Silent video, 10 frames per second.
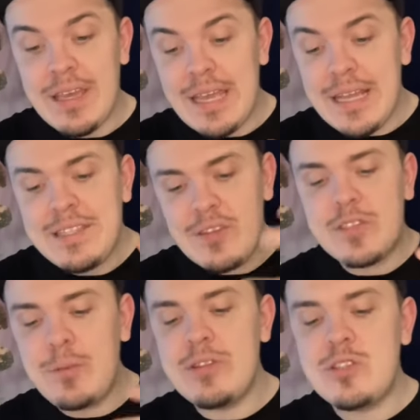and it's
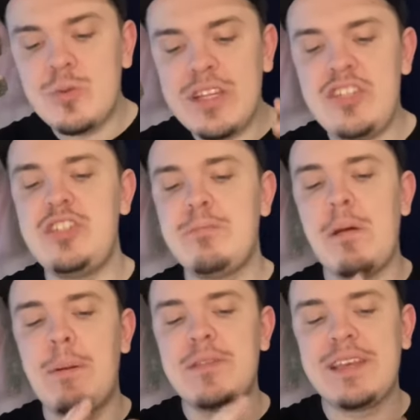also about this relationship
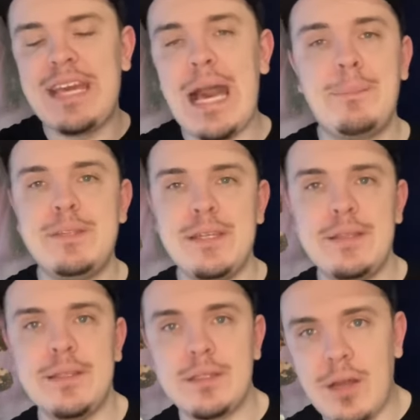about the captain
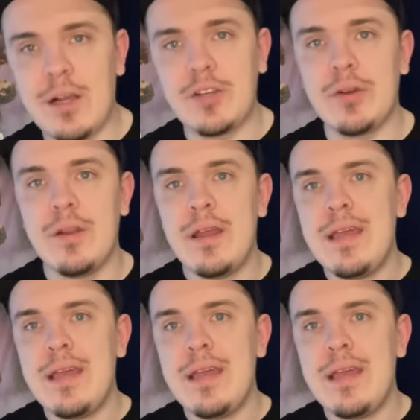and the doctor,